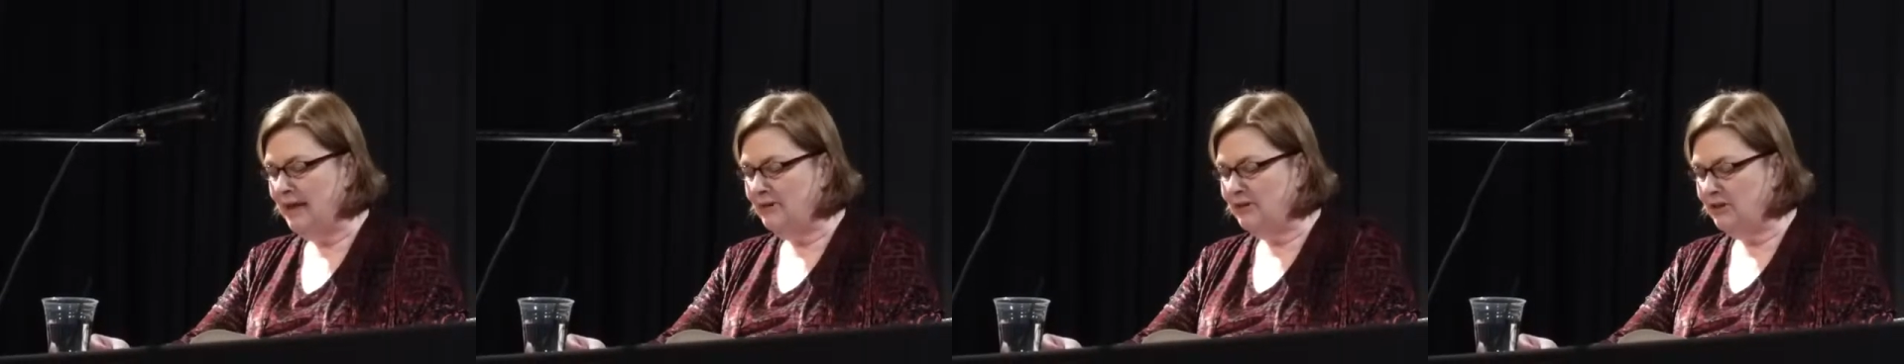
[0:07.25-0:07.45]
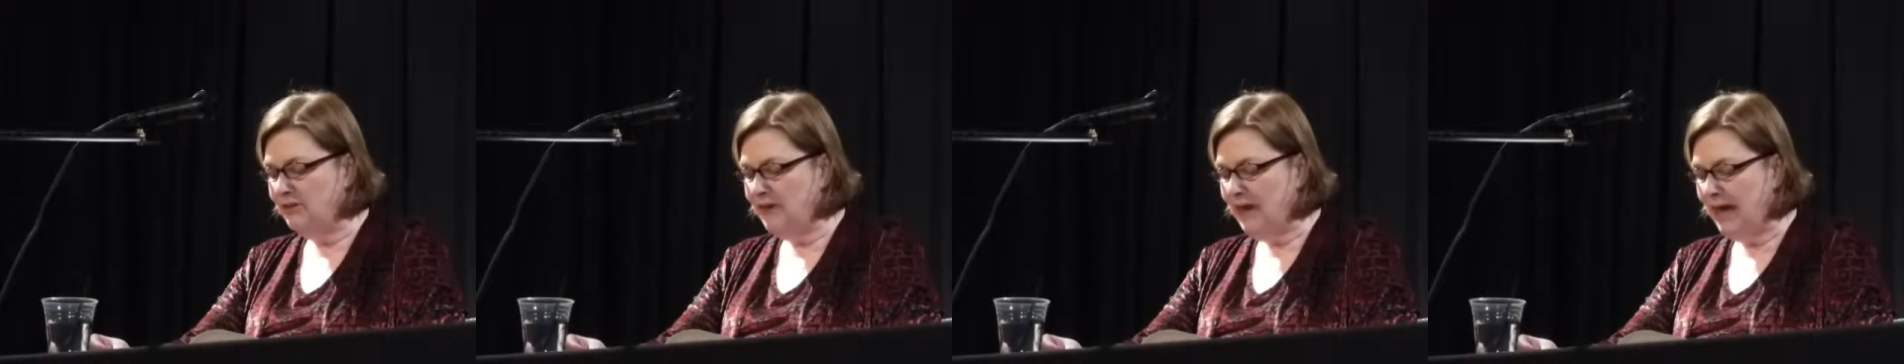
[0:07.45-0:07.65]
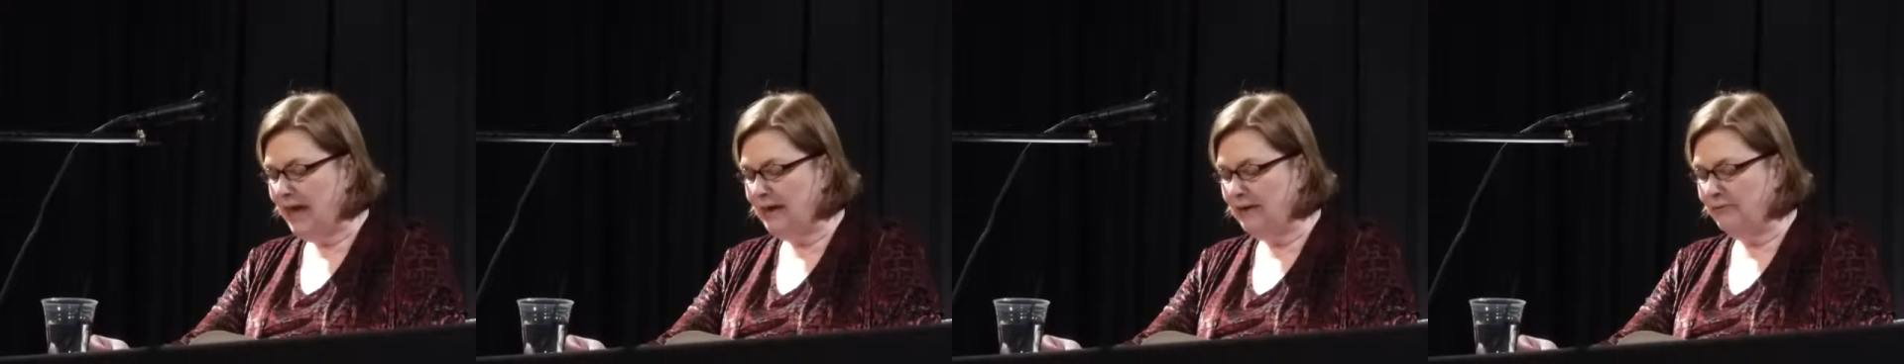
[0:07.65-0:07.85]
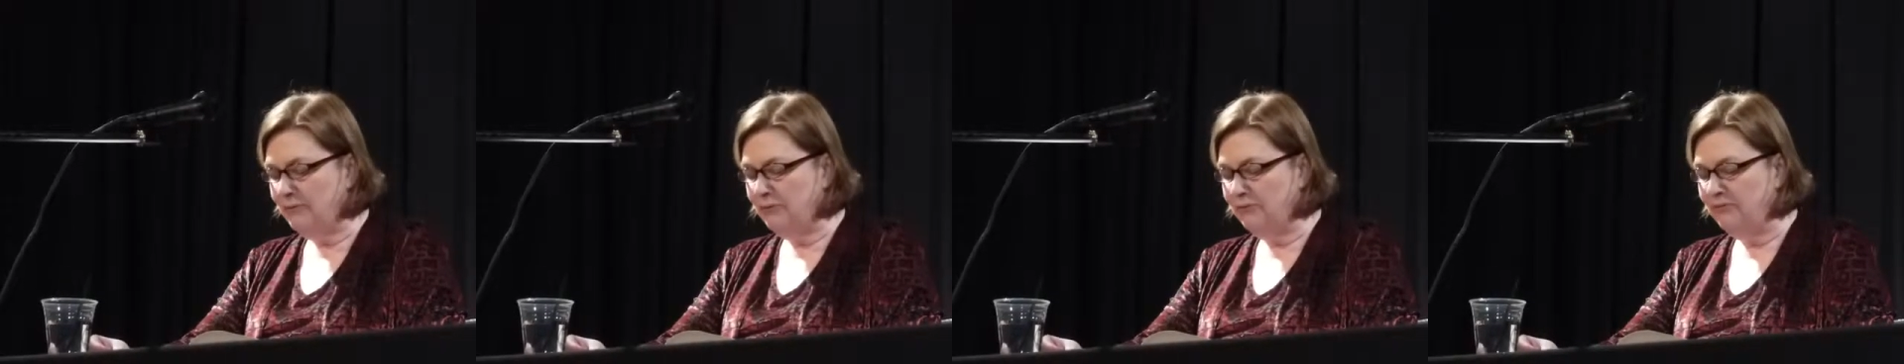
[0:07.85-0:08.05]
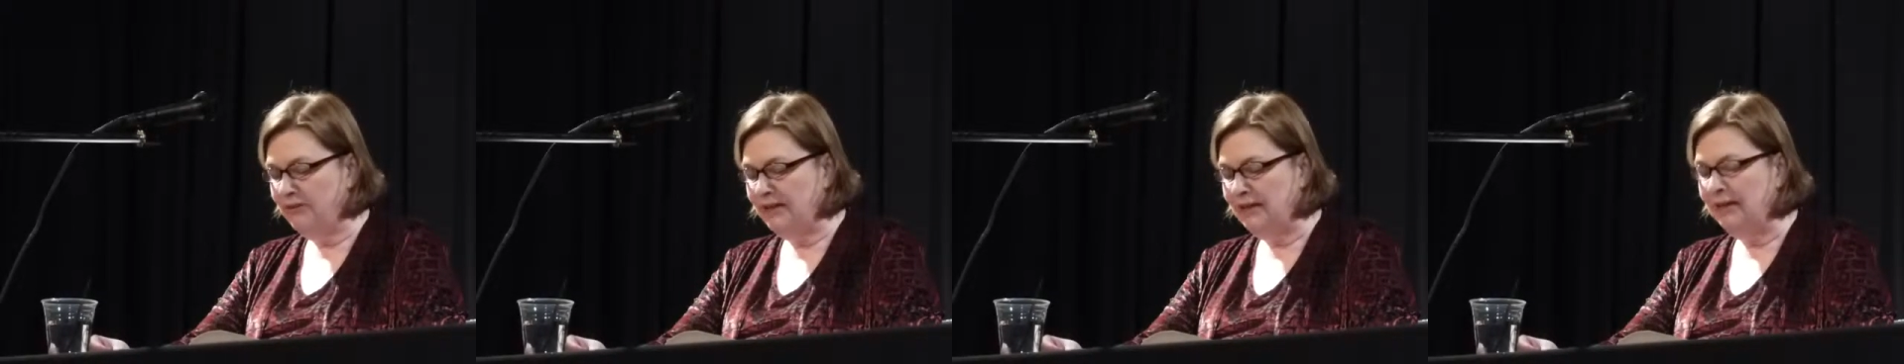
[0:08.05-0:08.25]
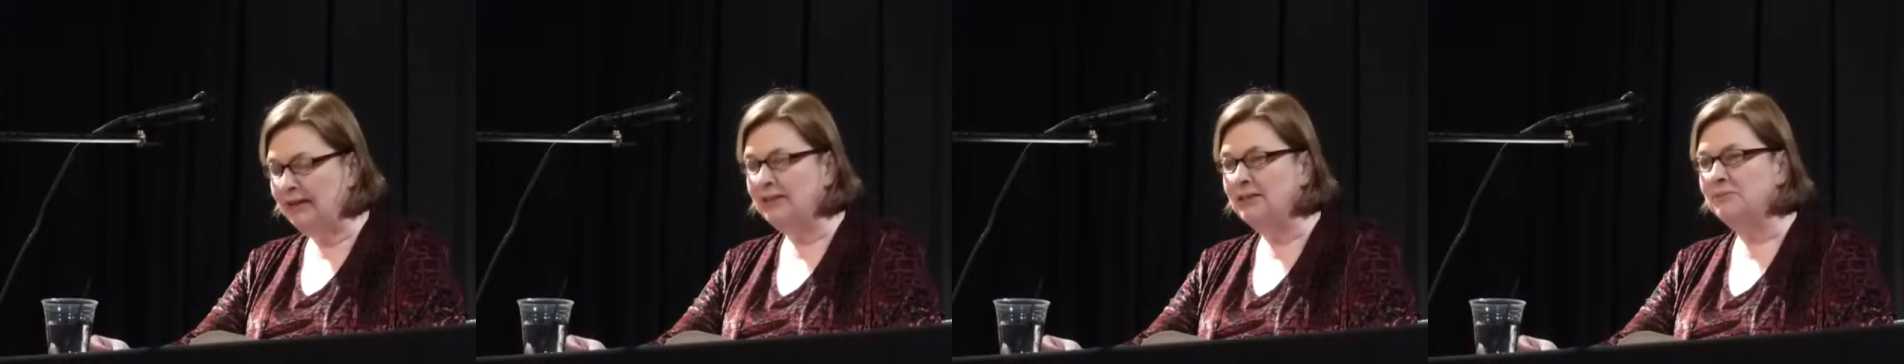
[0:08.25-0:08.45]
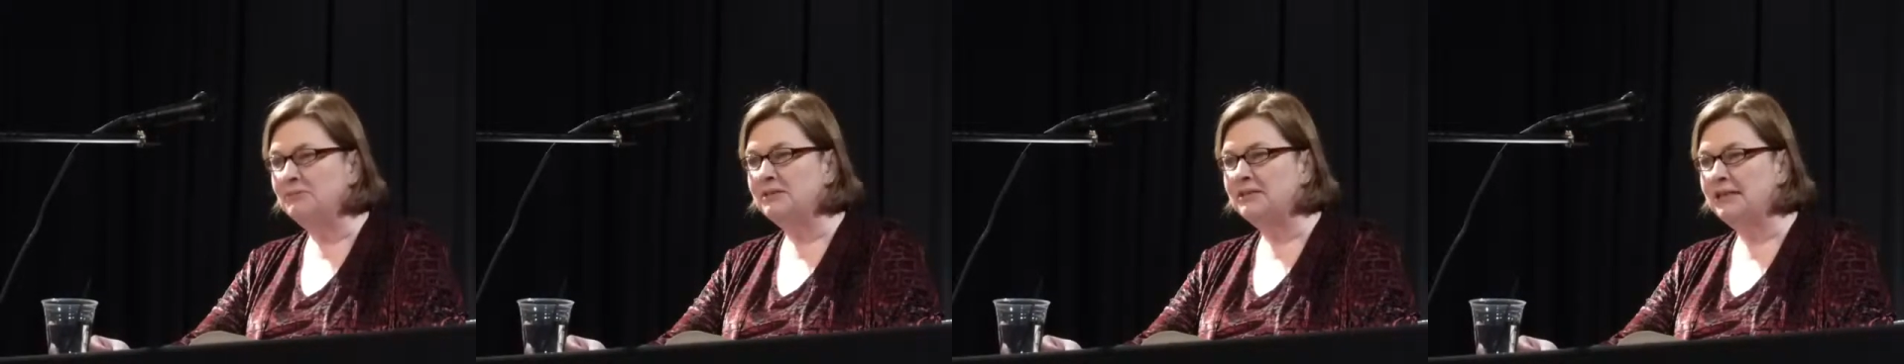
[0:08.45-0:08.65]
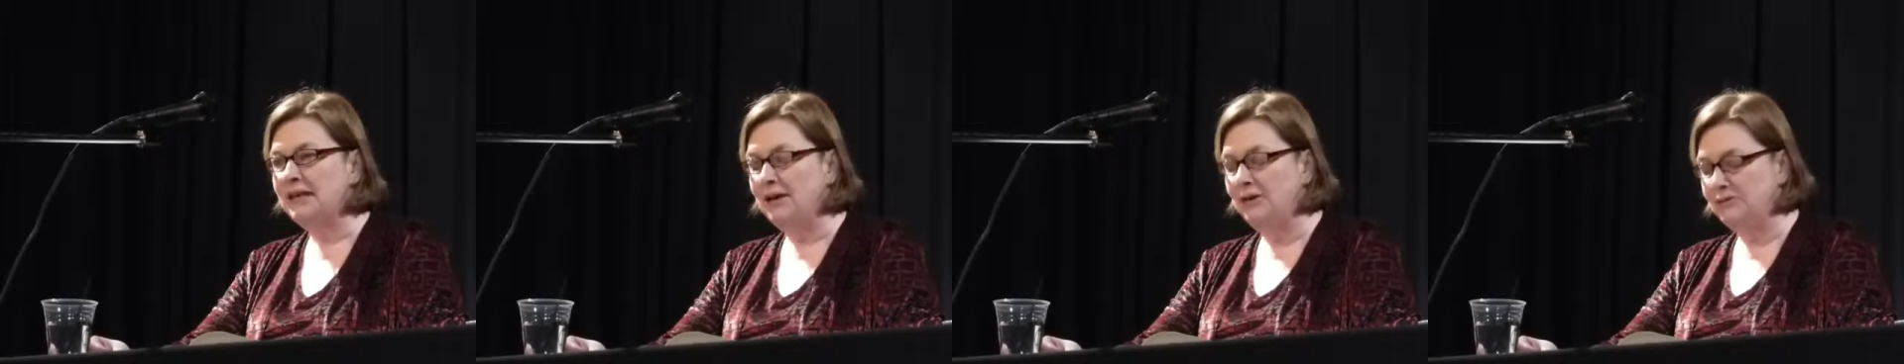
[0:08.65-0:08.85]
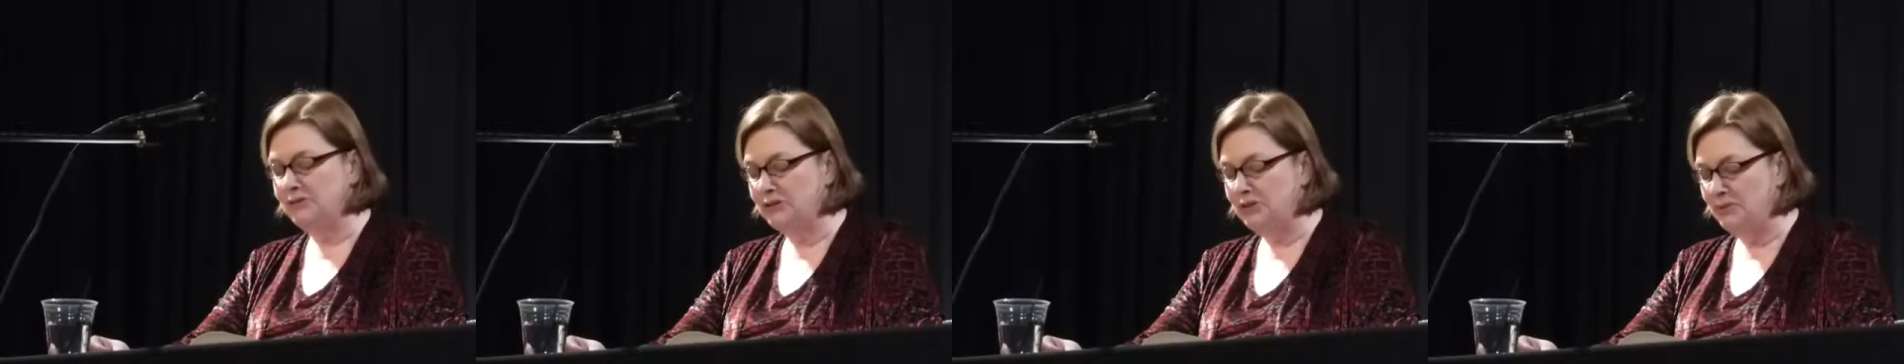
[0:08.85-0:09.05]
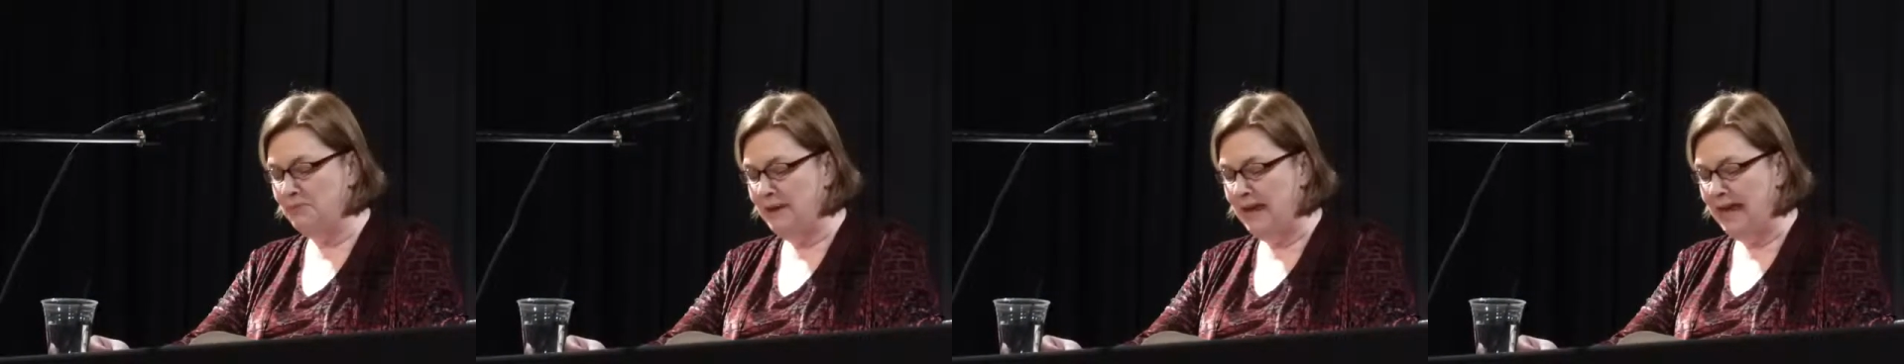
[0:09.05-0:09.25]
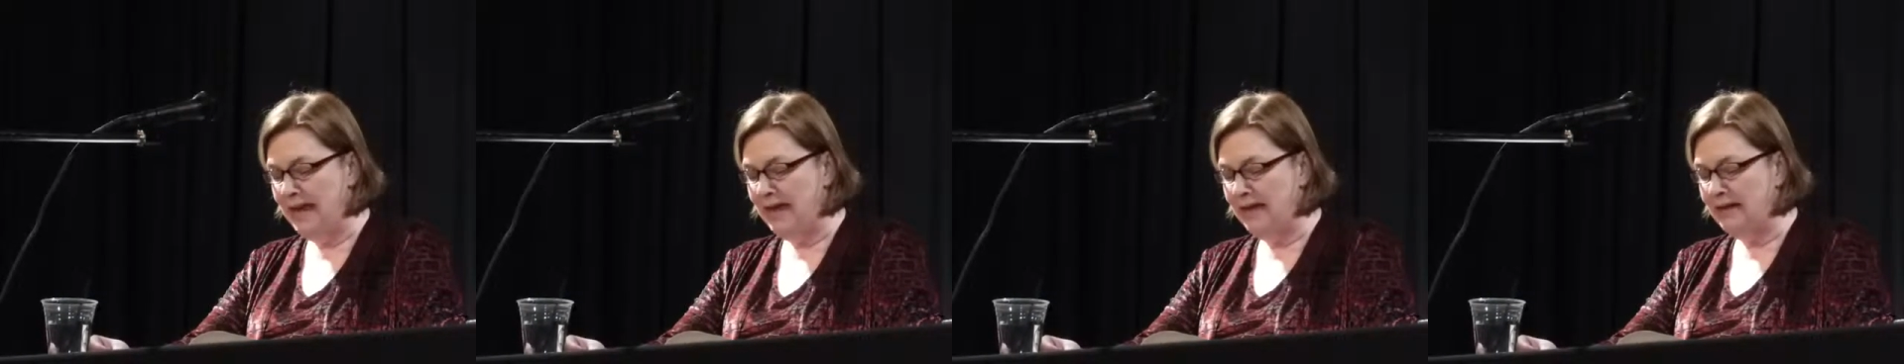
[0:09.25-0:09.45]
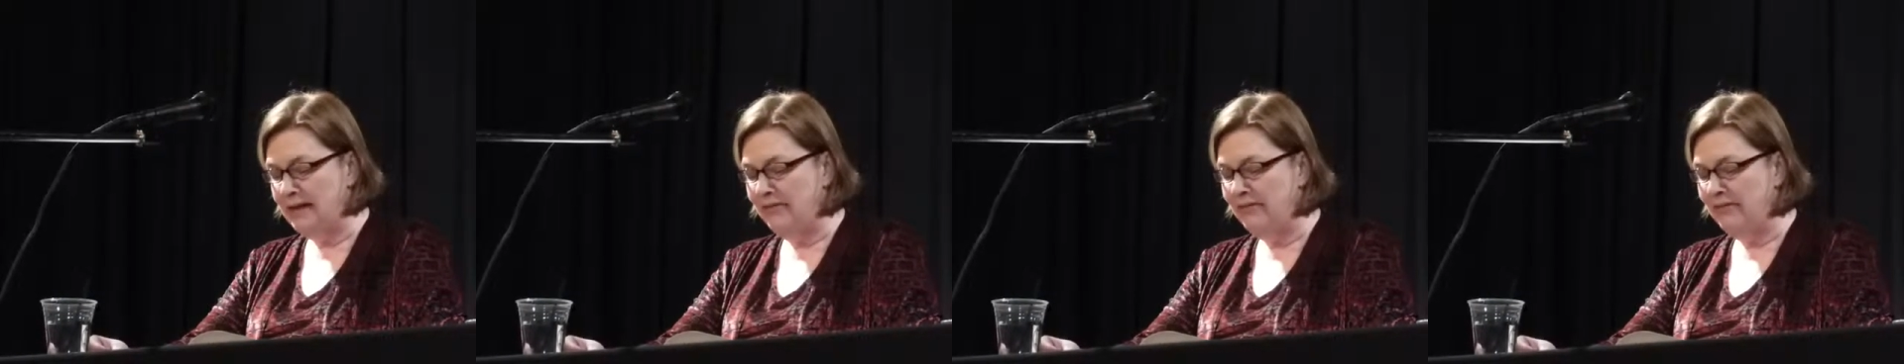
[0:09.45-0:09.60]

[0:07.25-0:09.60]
to that of revealing themselves to man